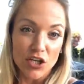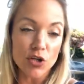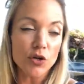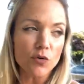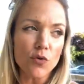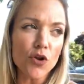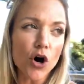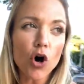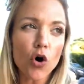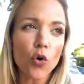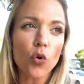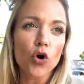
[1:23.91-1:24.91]

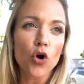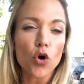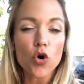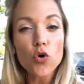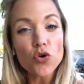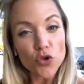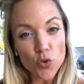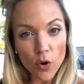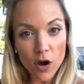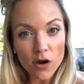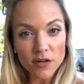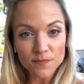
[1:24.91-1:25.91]
know who you
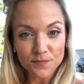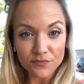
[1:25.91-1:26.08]
are